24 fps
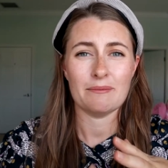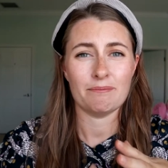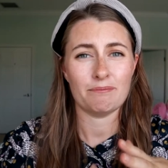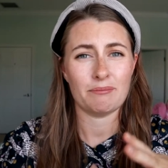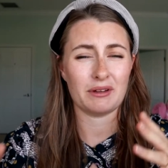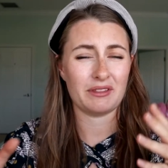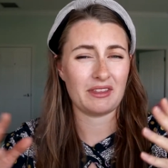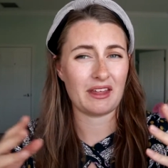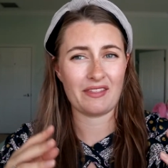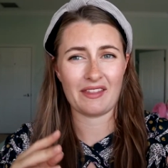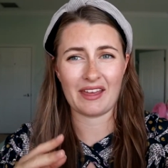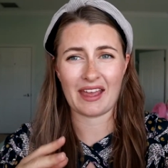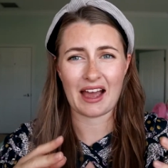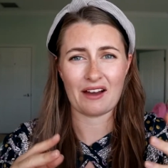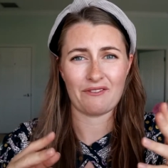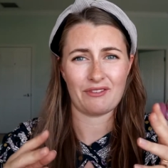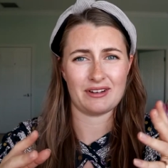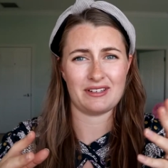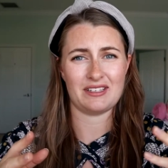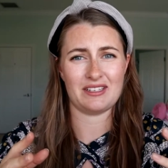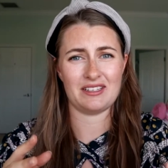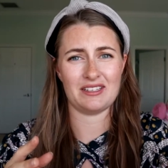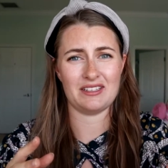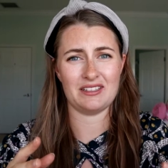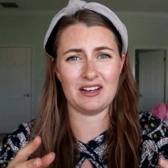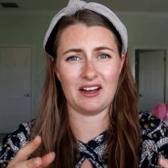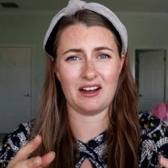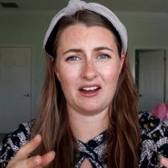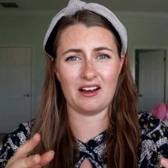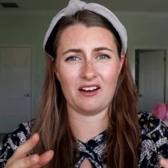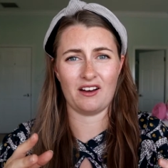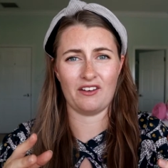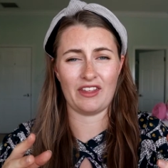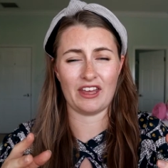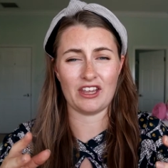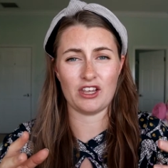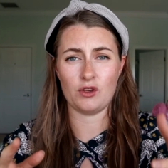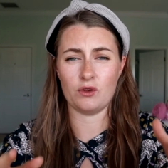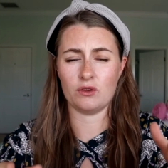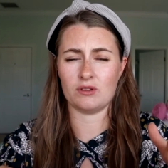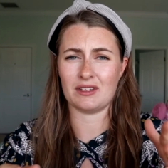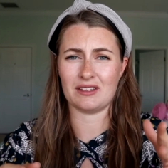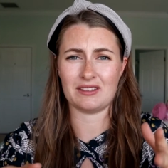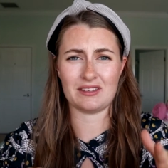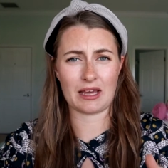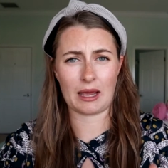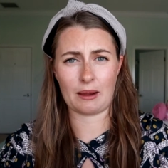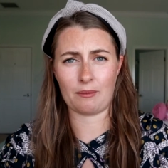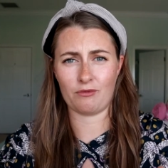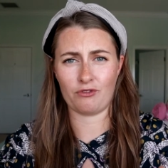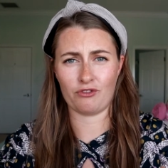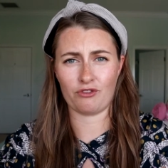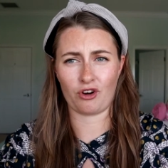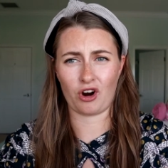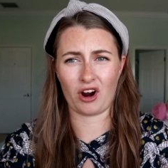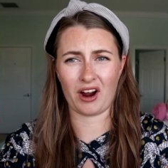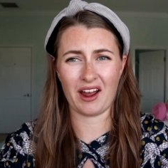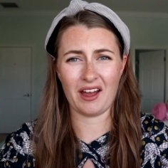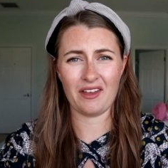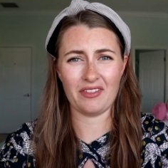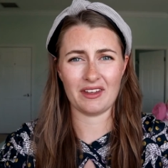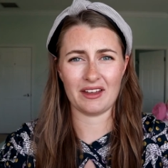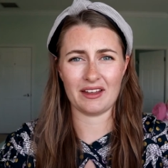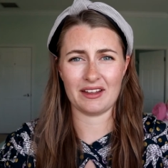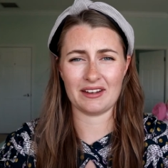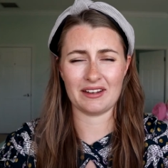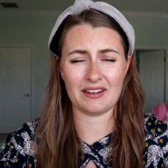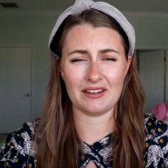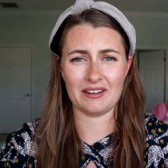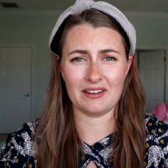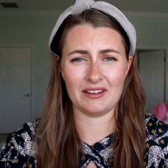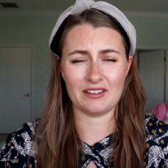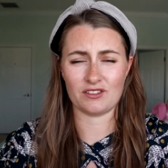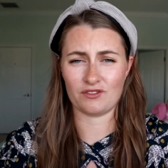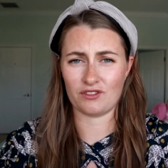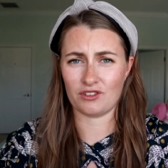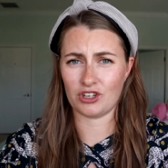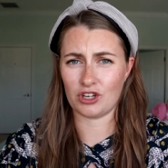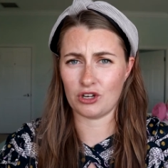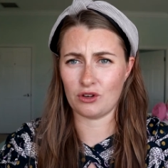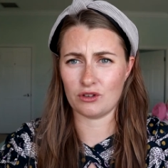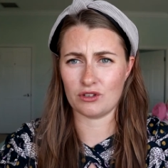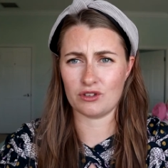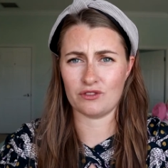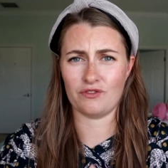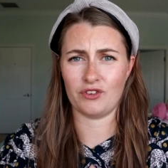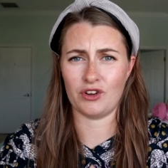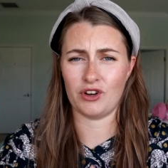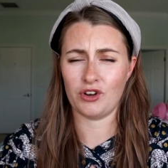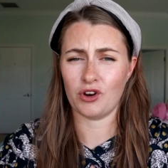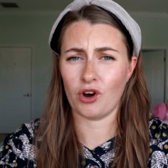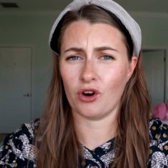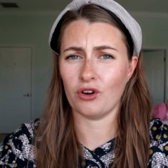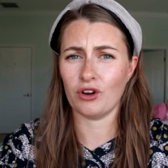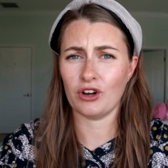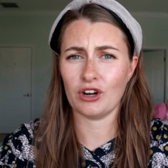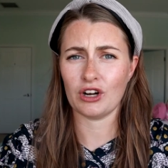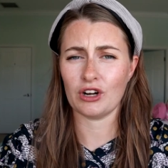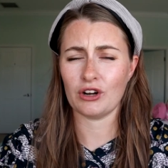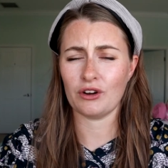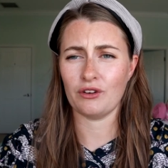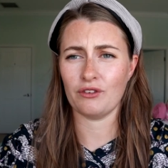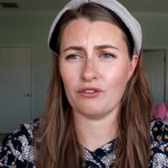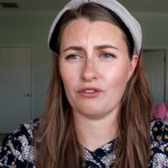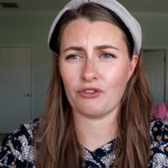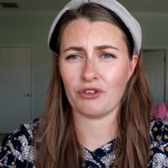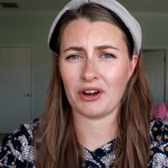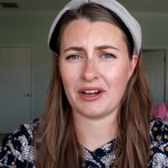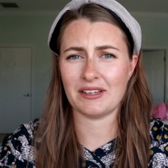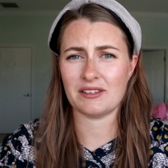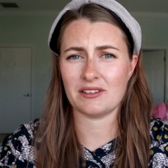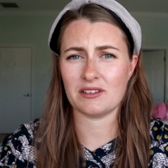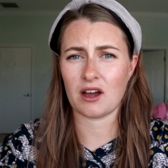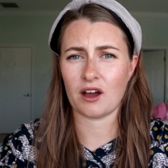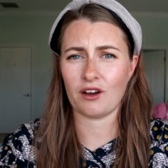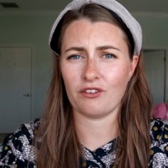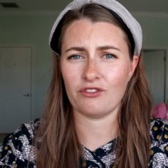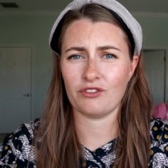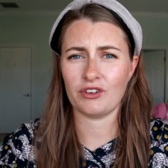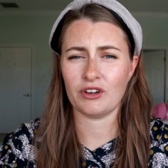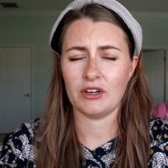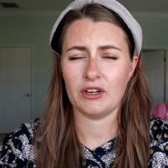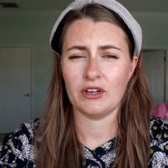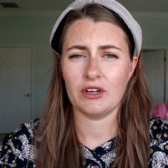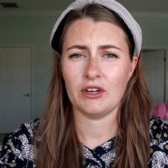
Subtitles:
but then they have they use the same fryer that is used for non-gluten-free stuff.